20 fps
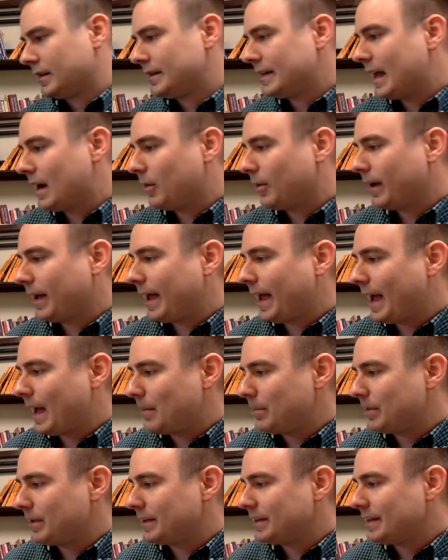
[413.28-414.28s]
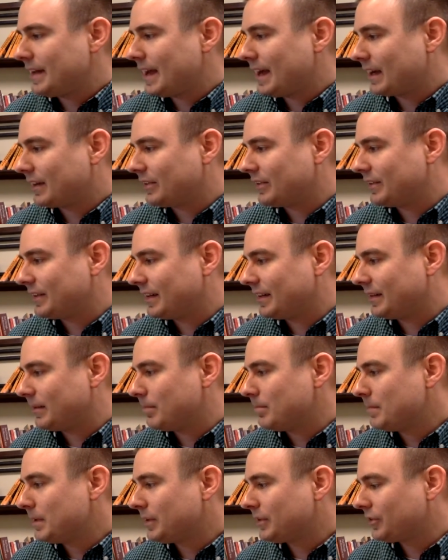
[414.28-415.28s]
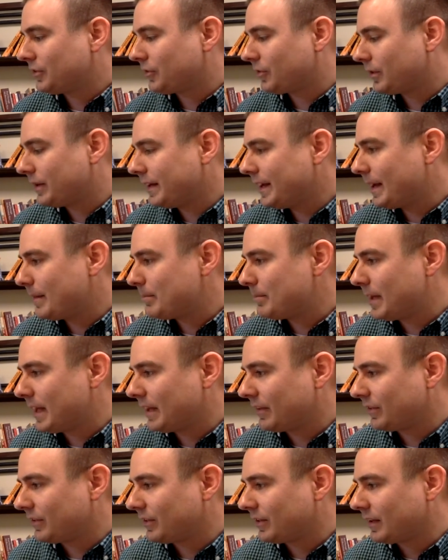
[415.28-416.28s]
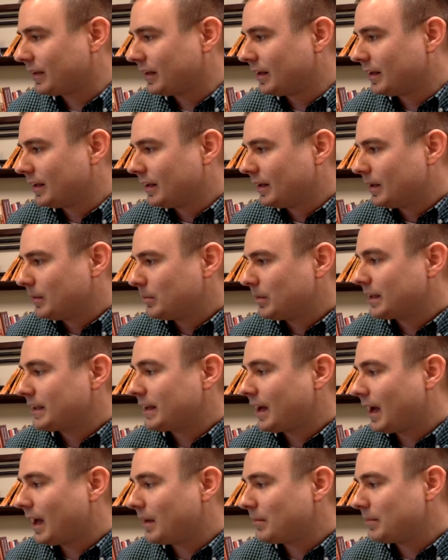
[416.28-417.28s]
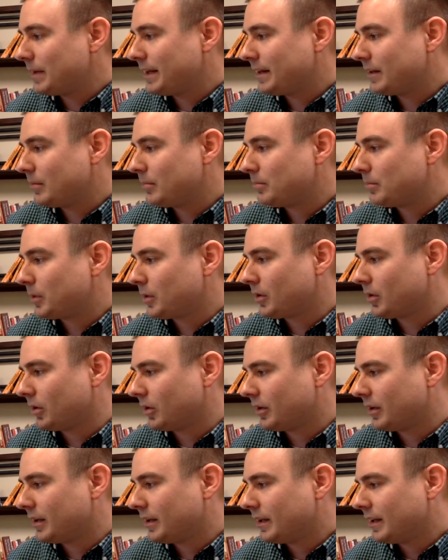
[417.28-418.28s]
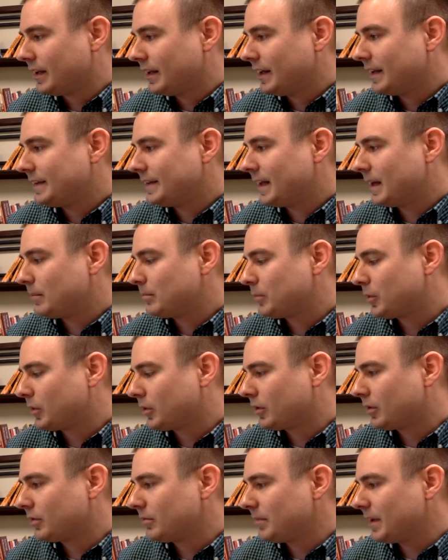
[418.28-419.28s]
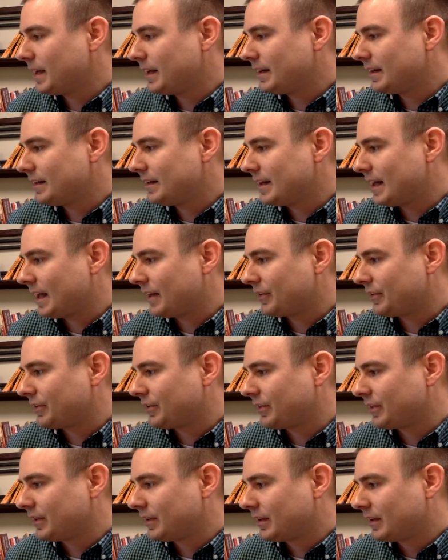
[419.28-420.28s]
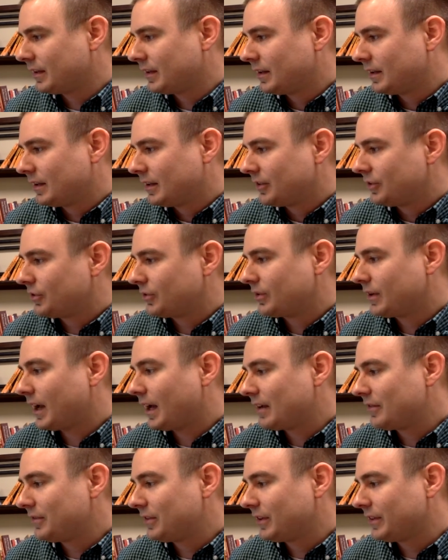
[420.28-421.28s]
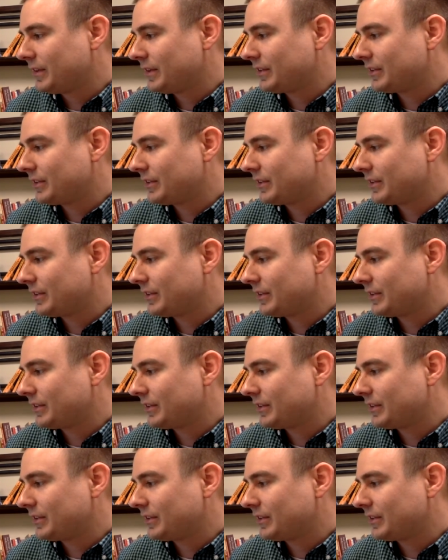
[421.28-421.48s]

Now, what happened next is a mystery at best. But God made a bird, and that bird made a nest. So God filled the